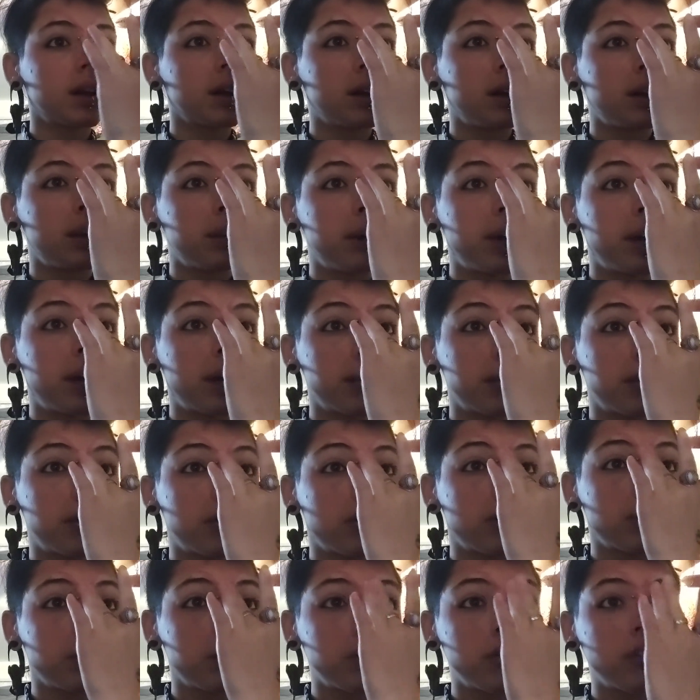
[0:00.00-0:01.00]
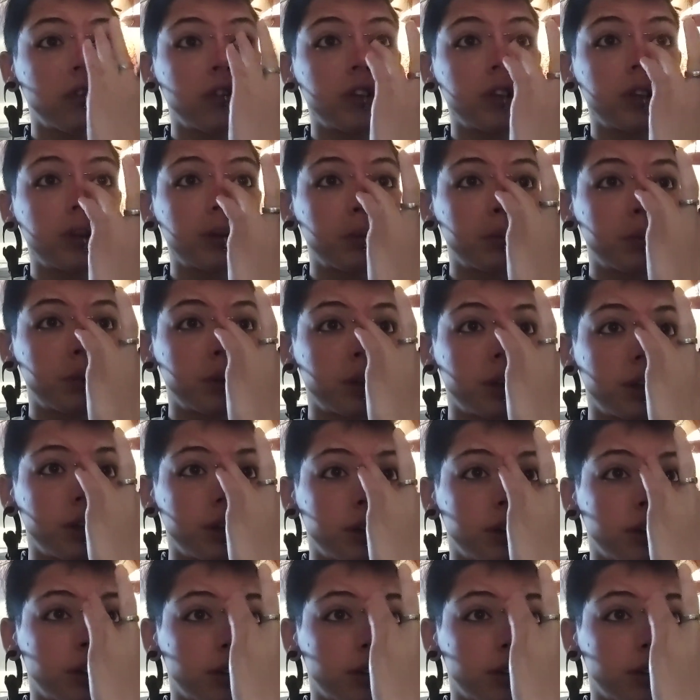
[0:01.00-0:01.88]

All makeup should be fun, but you know,